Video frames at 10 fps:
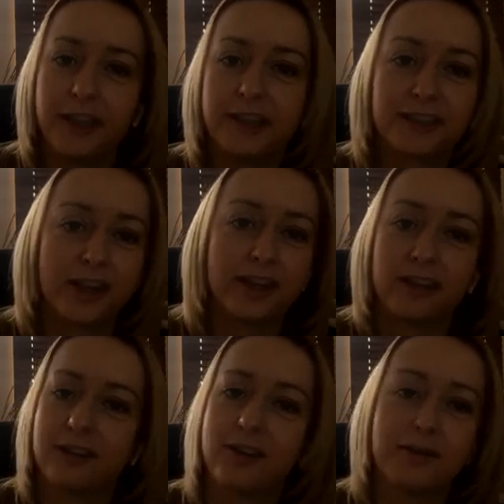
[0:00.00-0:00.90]
It's like
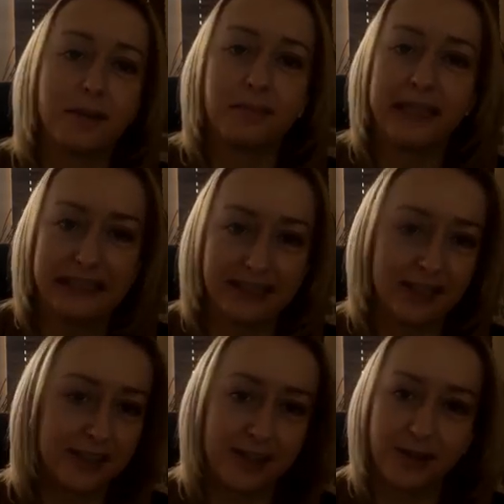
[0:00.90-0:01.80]
copy paste,
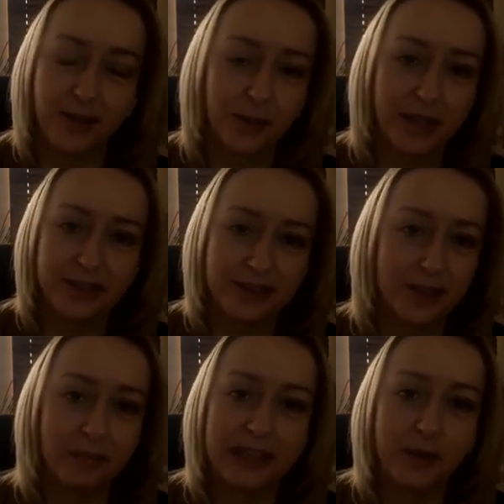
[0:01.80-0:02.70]
like, it's
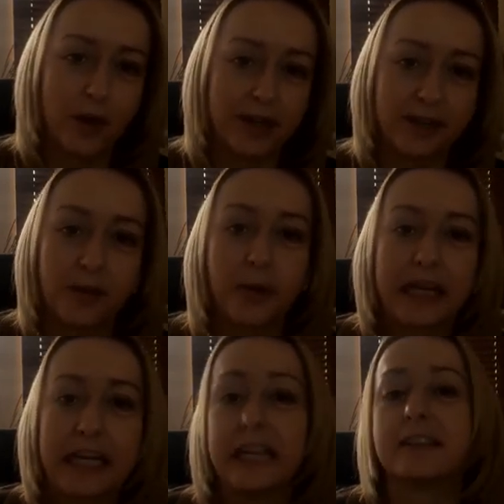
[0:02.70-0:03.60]
something
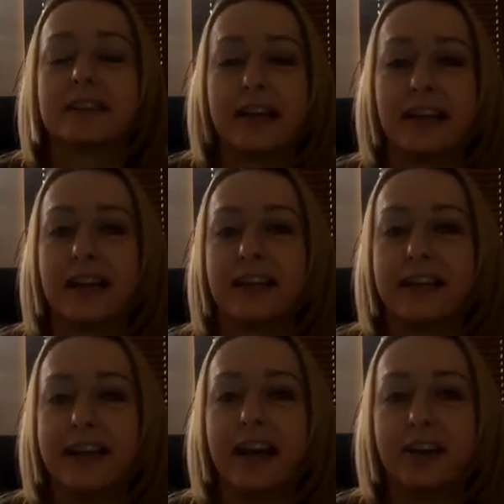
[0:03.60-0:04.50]
quick hits that at
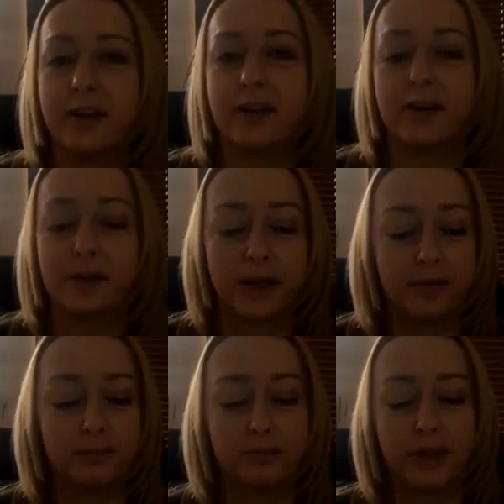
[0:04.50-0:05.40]
the end,
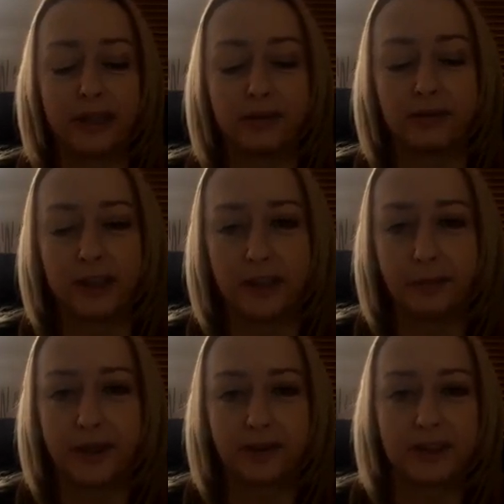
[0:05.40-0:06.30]
can bring really
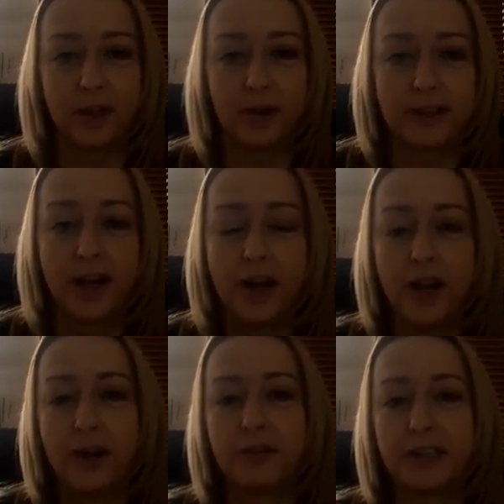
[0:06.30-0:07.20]
big results.
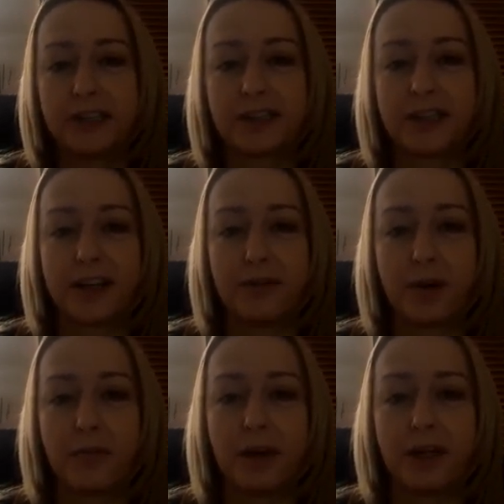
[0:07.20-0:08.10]
Versus like if
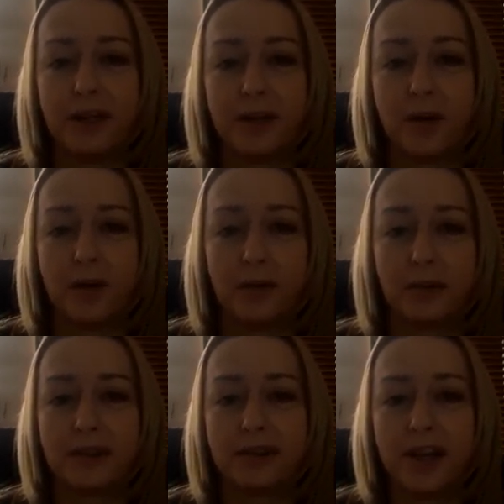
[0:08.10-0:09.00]
your monthly goal
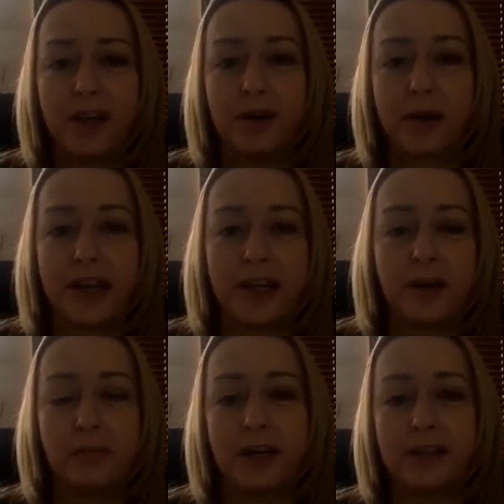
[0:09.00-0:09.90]
was, okay, in
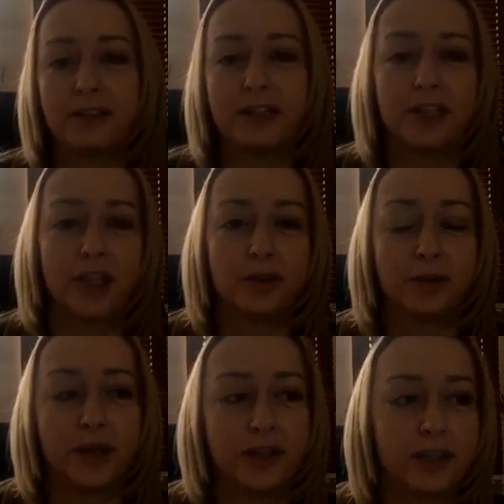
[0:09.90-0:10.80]
a month, reach out
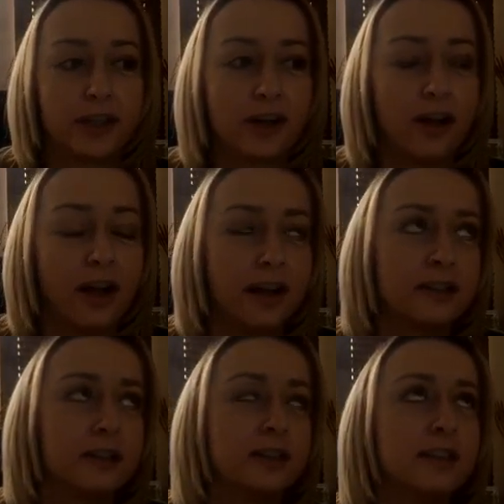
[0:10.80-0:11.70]
to 100
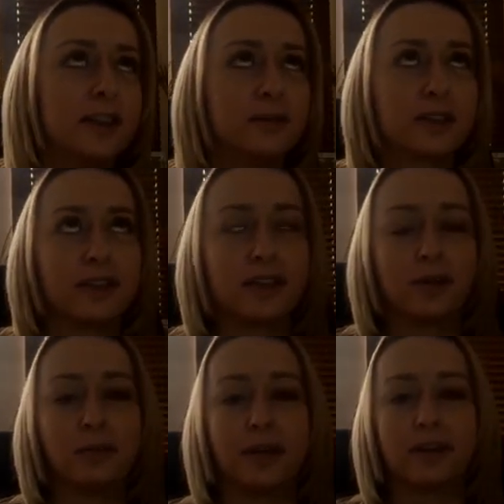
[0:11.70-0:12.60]
clients, it seems like,
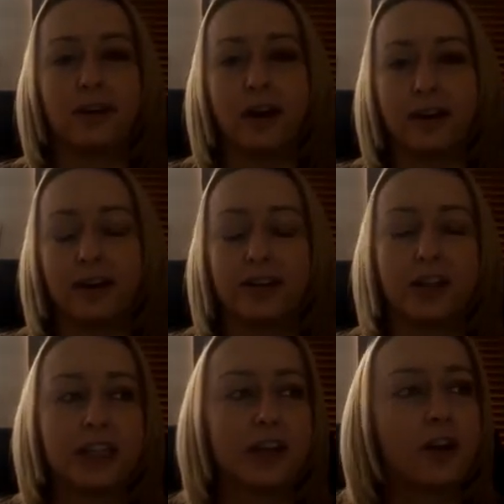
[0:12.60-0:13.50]
oh my God,
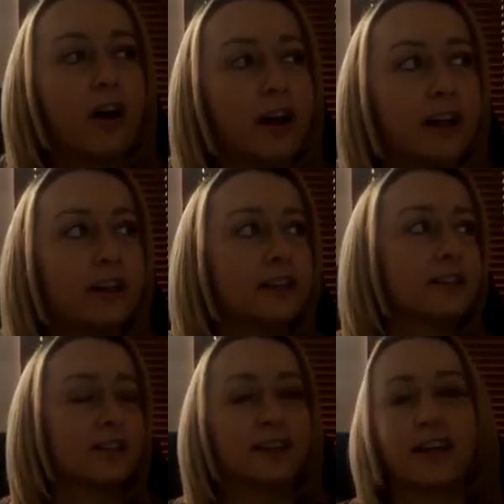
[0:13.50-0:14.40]
100
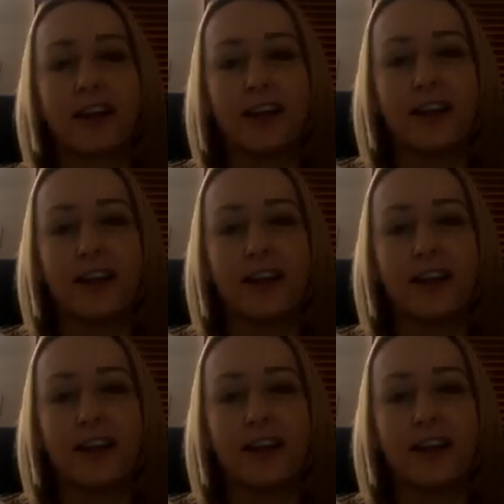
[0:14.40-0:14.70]
clients, like,